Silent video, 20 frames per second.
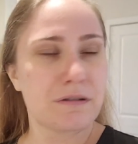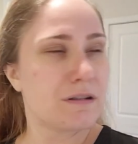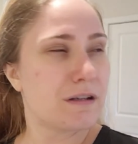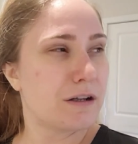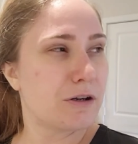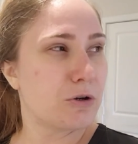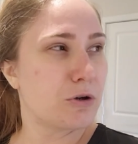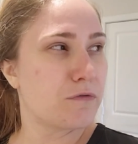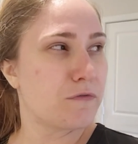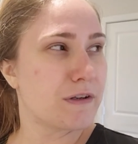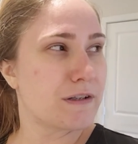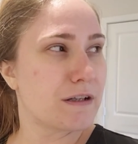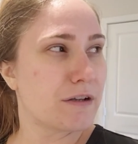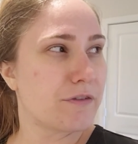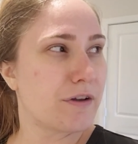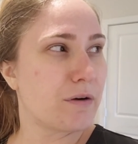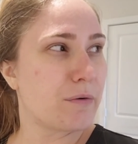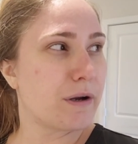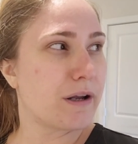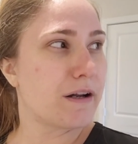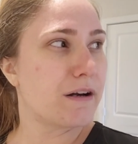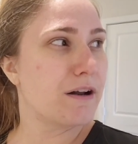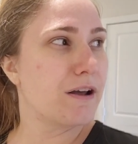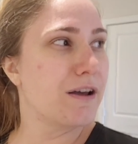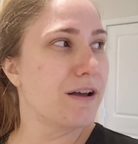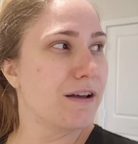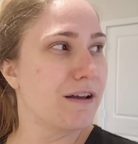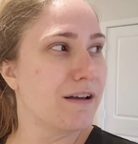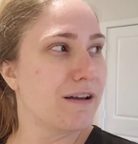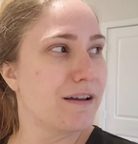I don't know if I said that
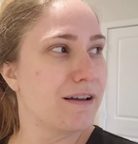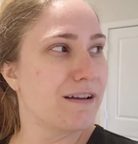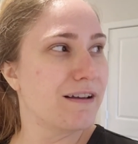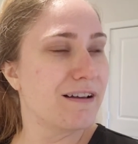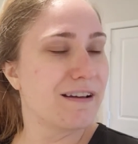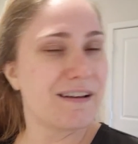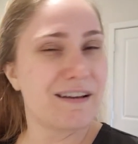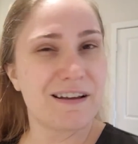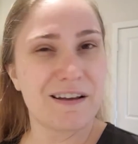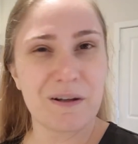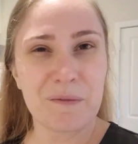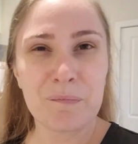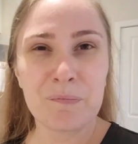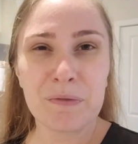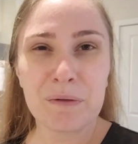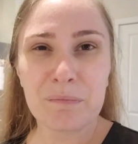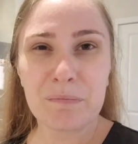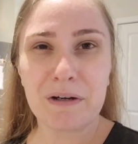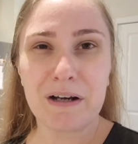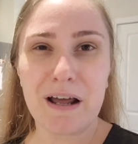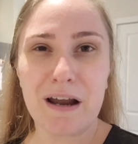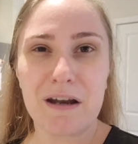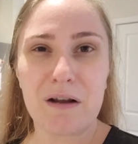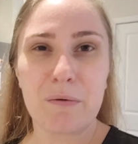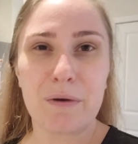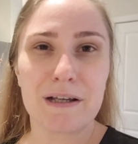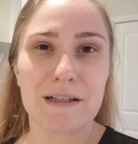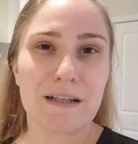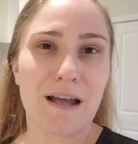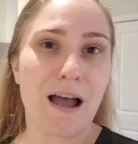right. But
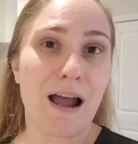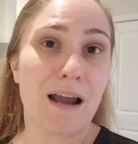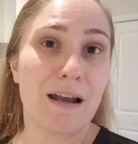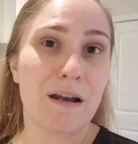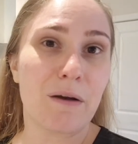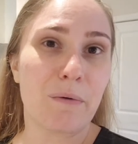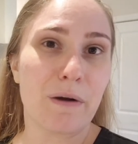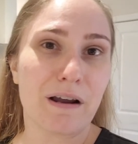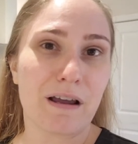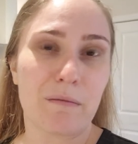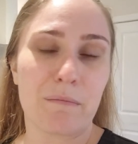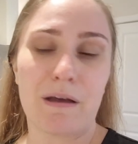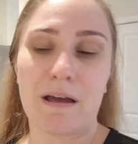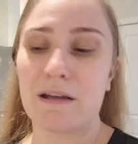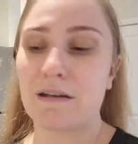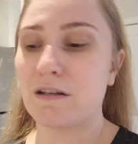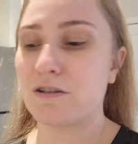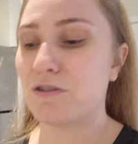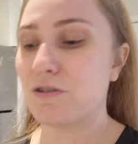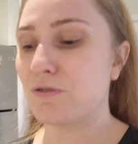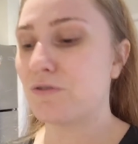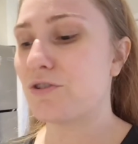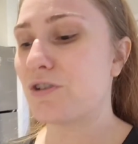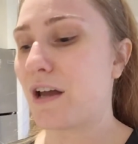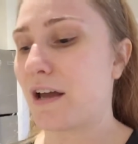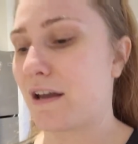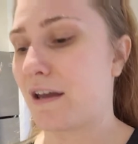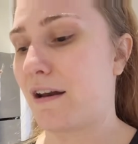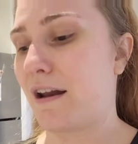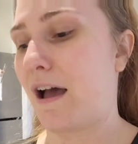anyways, highly recommend. Do
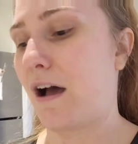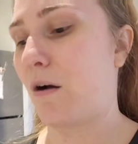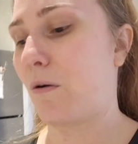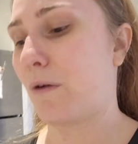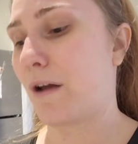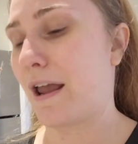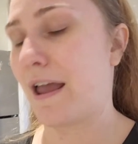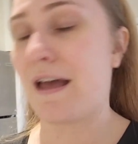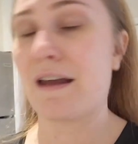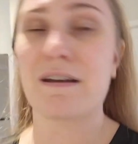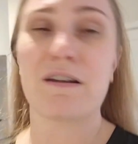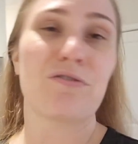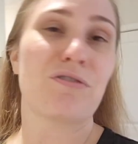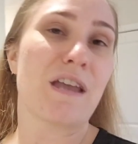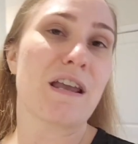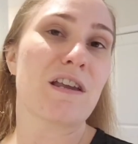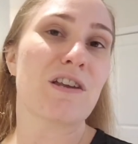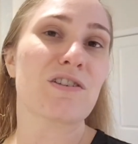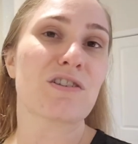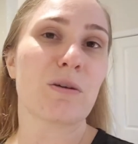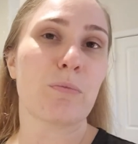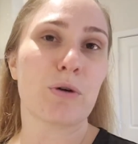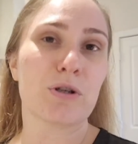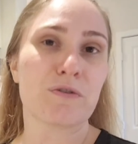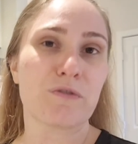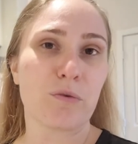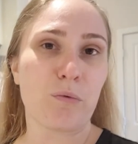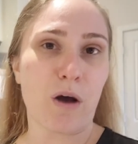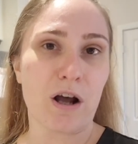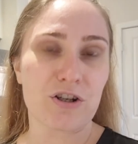check it out. And thank you so much
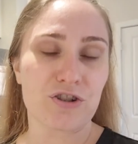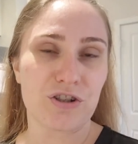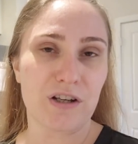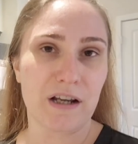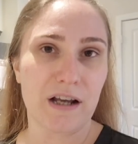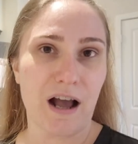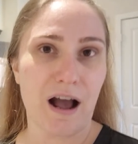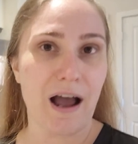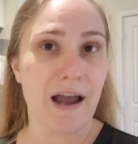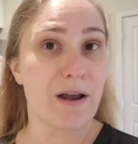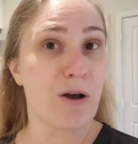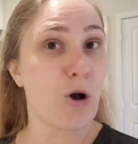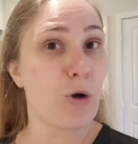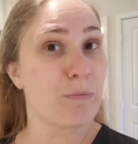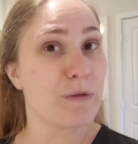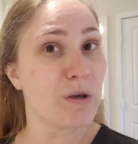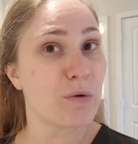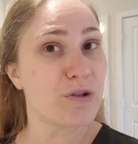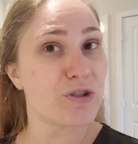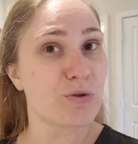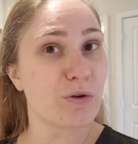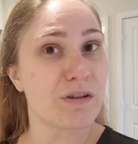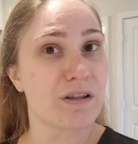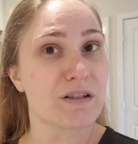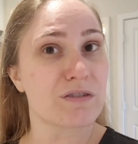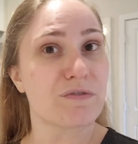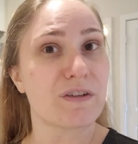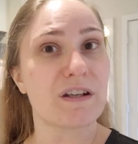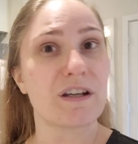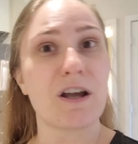for watching. I hope you enjoyed
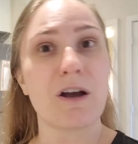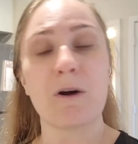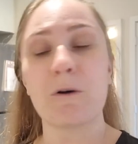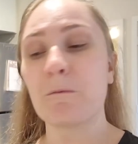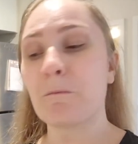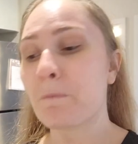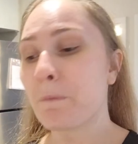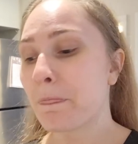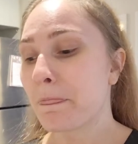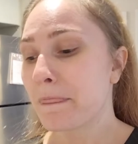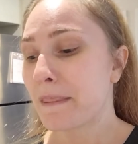this video.